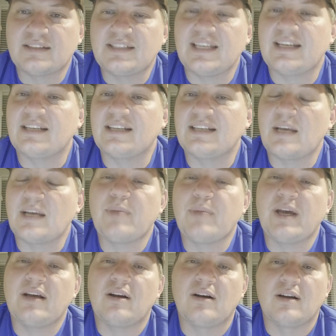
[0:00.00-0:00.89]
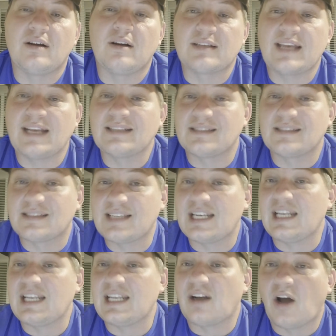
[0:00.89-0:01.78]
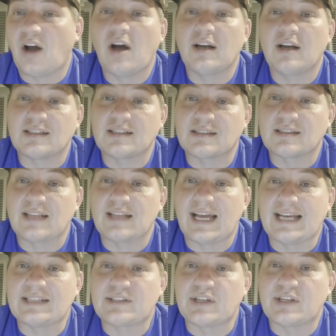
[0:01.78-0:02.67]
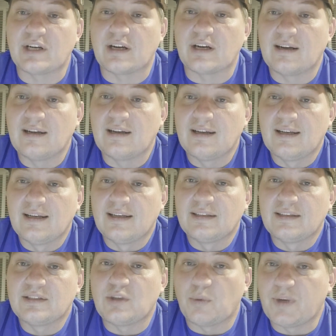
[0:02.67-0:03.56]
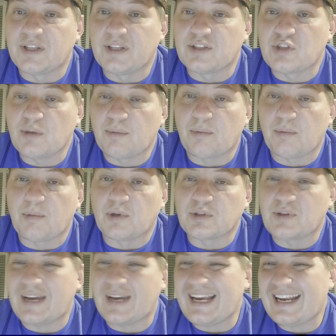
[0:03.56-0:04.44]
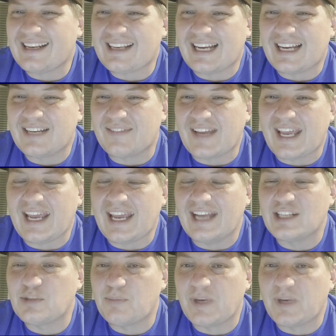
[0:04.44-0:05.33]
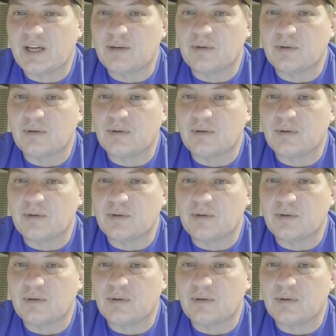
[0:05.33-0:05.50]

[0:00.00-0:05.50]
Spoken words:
See, because I bet on Kansas City in August last year to win the Super Bowl, so I had kind of a hedge pick